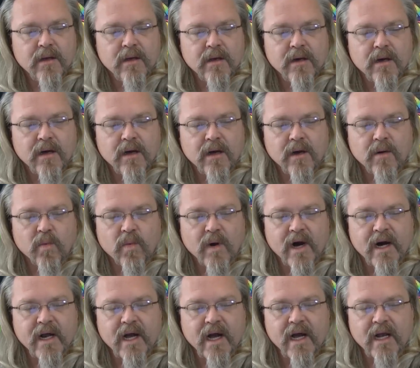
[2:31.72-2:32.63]
Uh,
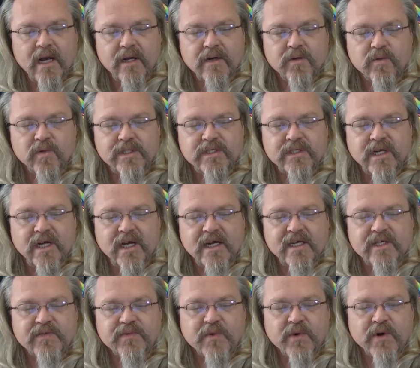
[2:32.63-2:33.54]
White Island, which
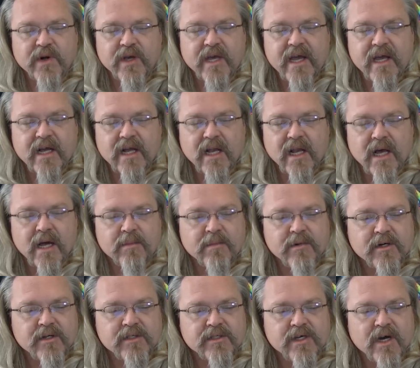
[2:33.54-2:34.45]
lies 48
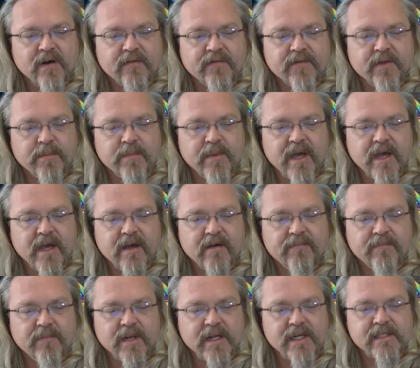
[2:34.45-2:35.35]
kilometers off the Bay
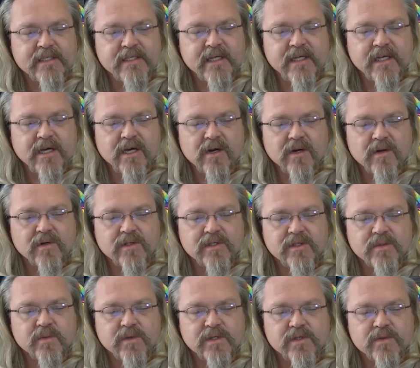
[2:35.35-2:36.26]
of Plenty
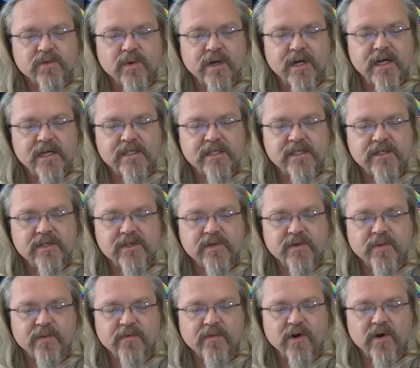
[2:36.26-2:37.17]
coast, was raised
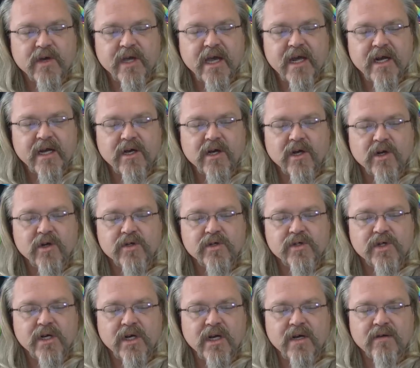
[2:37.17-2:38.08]
to volcanic alert
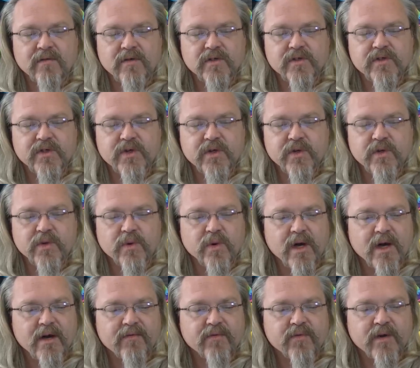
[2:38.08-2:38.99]
level 2
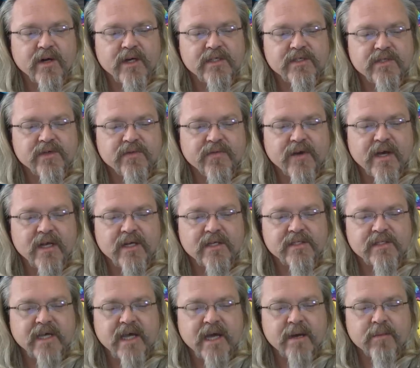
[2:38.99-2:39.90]
after a
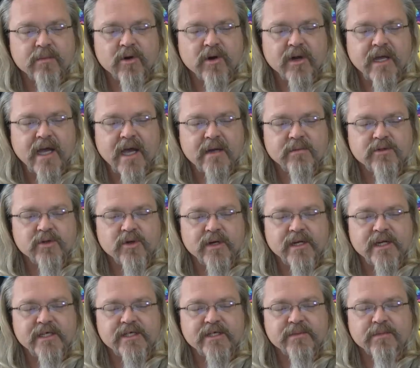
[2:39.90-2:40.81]
surveillance camera
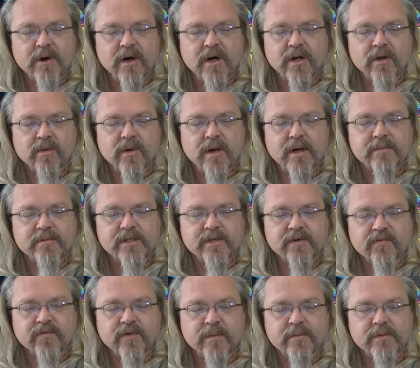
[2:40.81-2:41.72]
capturing a small
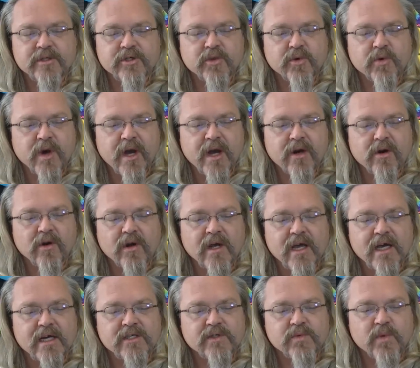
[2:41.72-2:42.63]
eruption from its crater
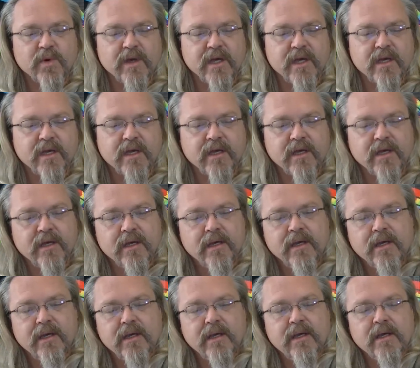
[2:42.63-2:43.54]
last week.
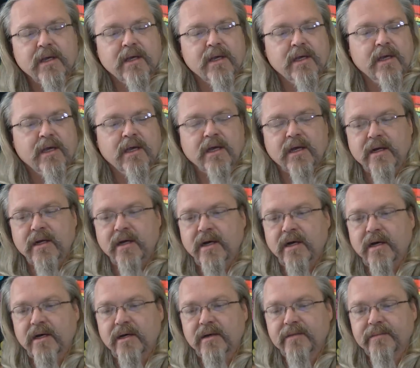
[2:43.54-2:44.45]
And
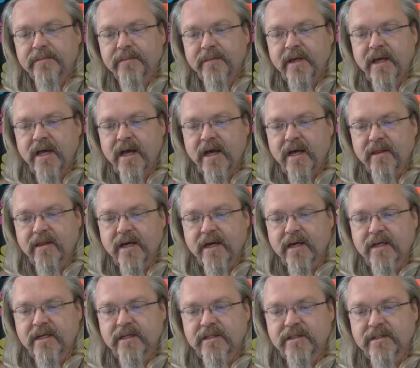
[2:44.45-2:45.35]
uh, yeah,
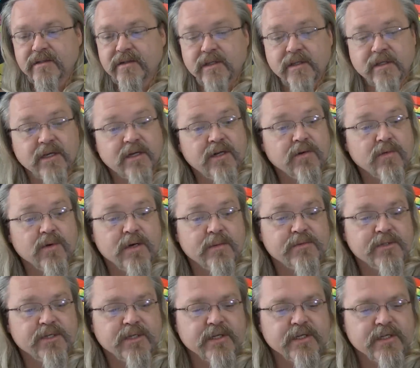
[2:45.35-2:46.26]
that, that
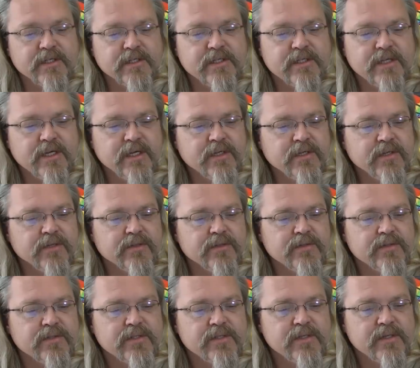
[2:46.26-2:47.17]
eruption
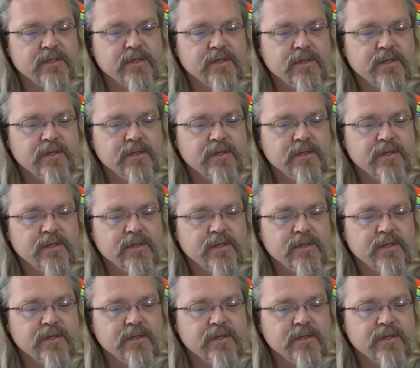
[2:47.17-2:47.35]
continues.